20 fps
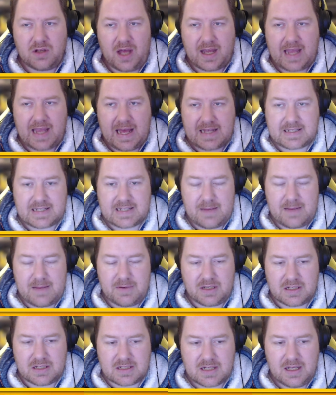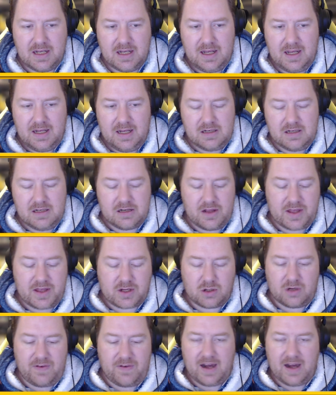I can't say, because they
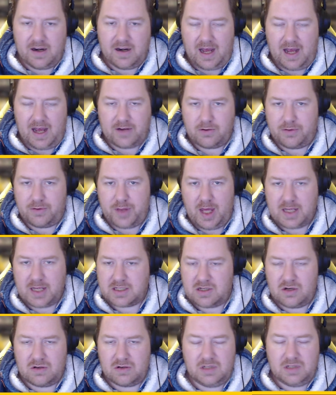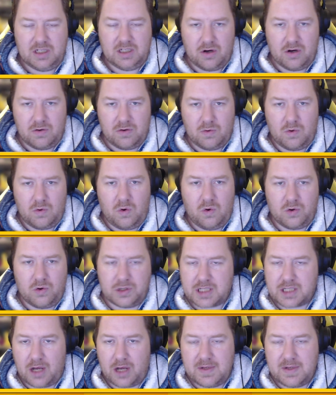could have had 100,000
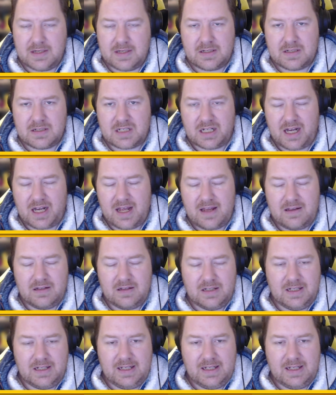orders go in today,